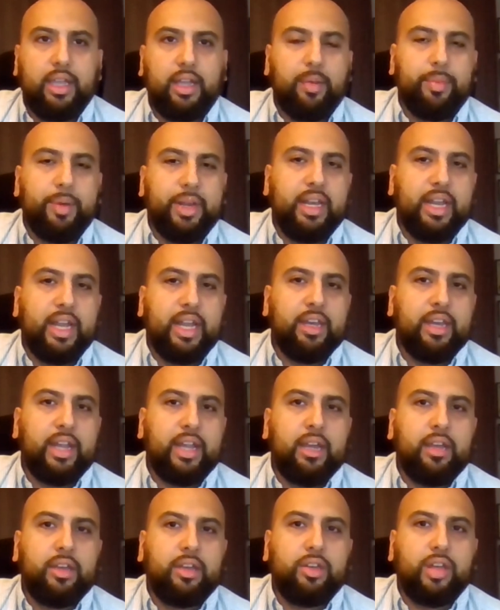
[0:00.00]
I mean,
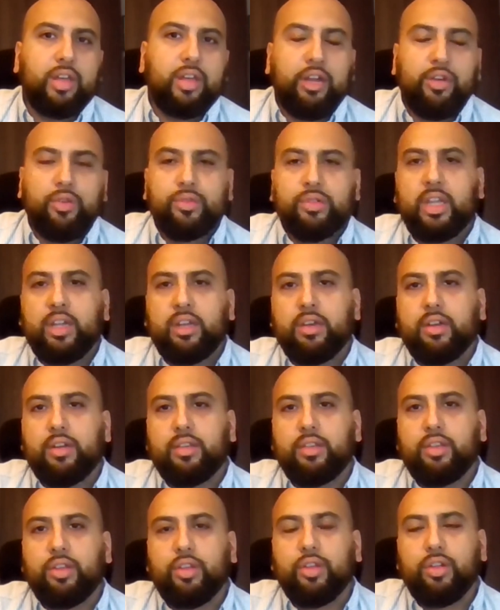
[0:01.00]
and you said
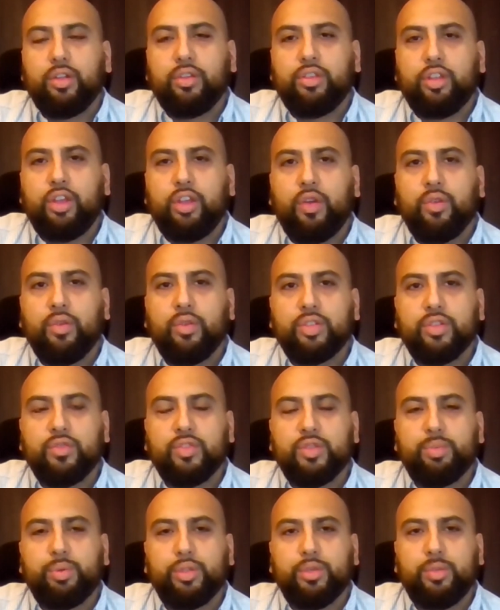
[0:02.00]
that the onus and
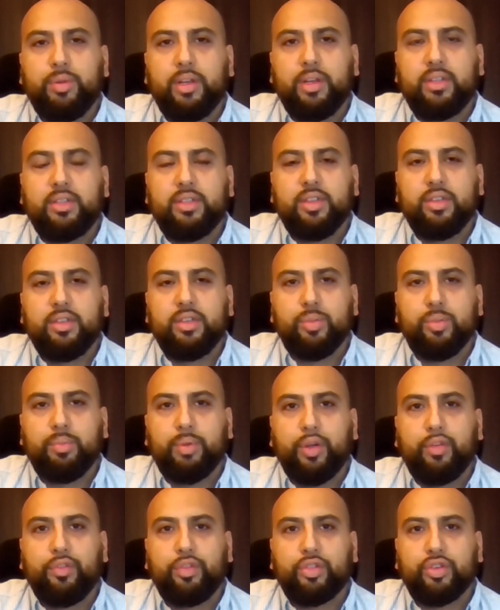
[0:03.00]
responsibility is on
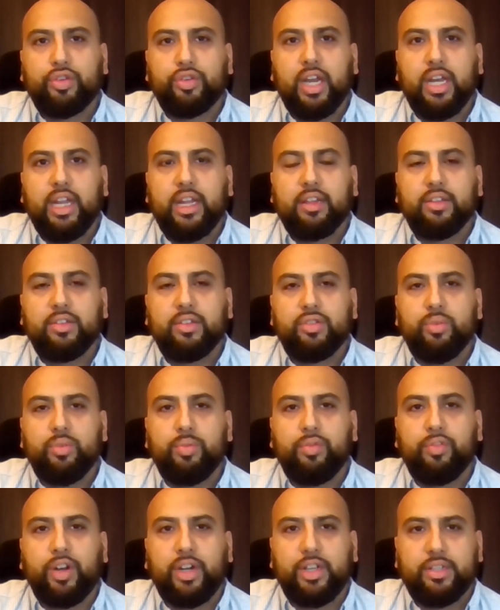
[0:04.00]
both the trainee and the
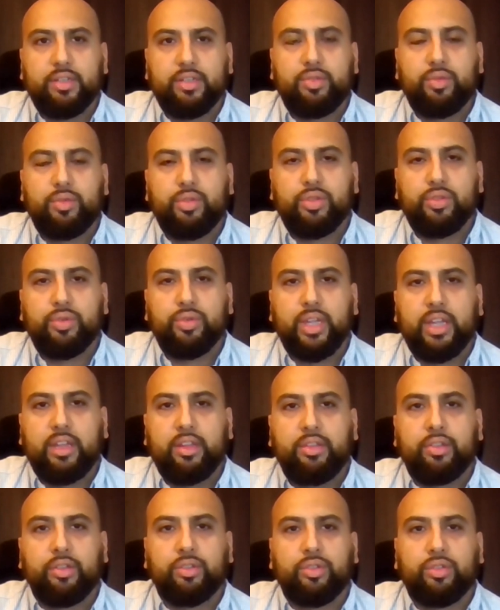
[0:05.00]
supervisor to ensure
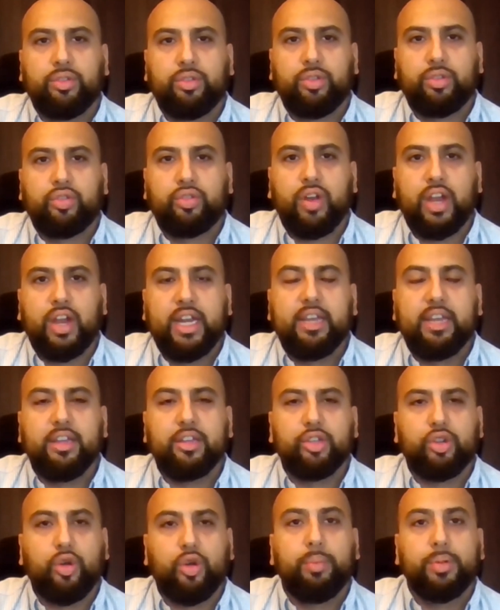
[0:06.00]
that the trainee
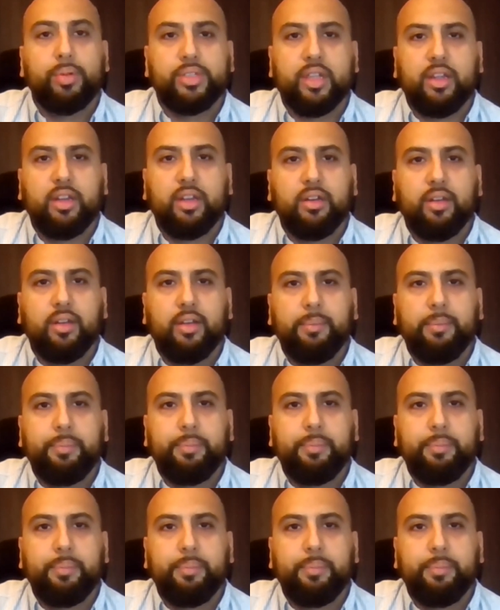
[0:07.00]
is competent.